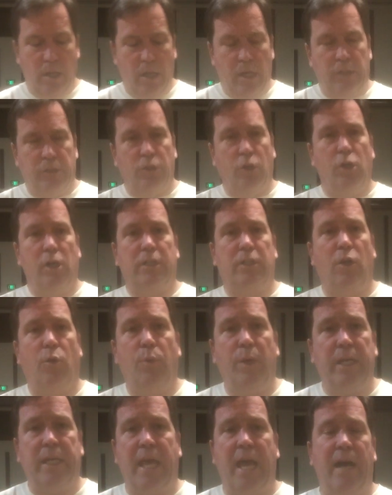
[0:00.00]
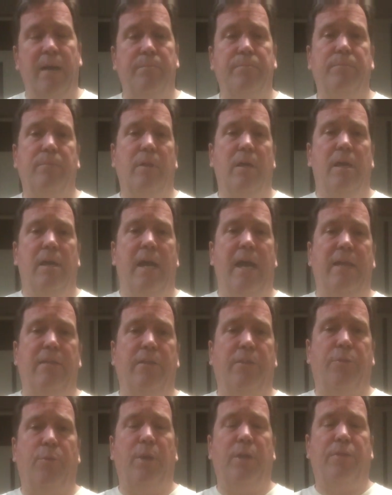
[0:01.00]
So look, to recap, hey, the
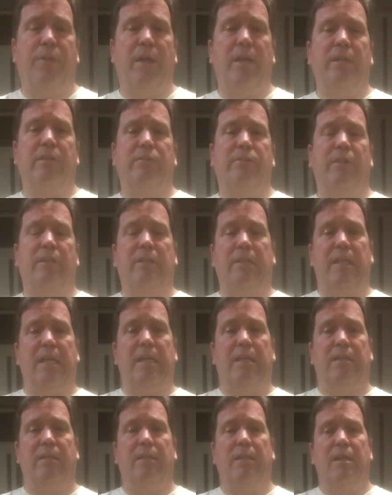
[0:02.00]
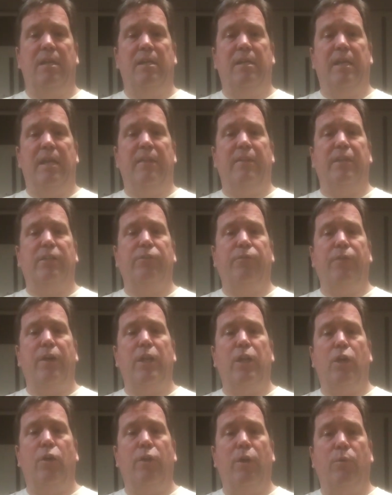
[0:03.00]
three things that in this
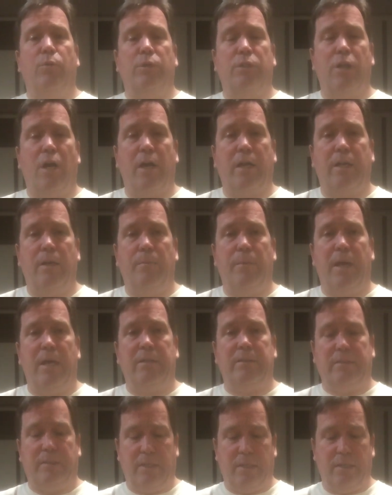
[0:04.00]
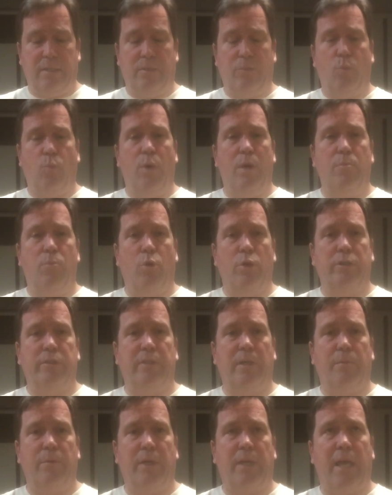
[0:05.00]
video that we're talking about to win more
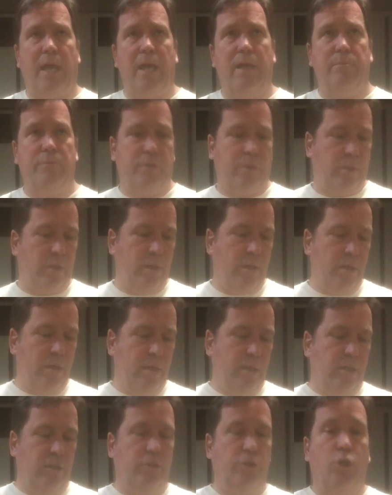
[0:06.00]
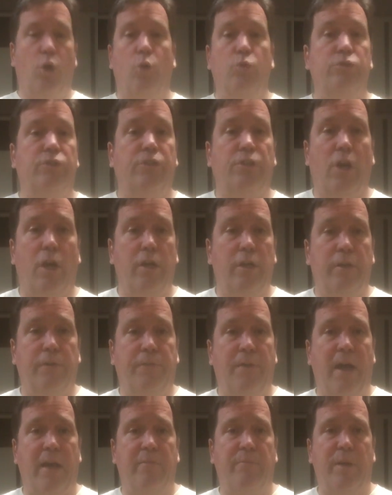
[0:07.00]
summer games: don't start your
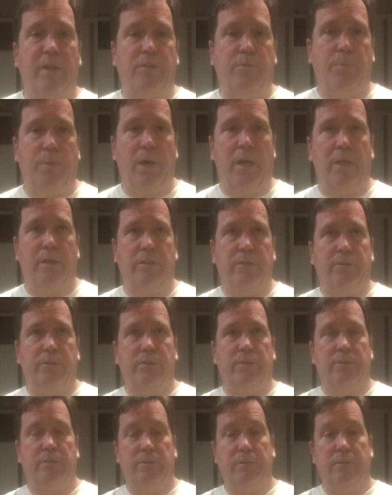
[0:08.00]
5 best players.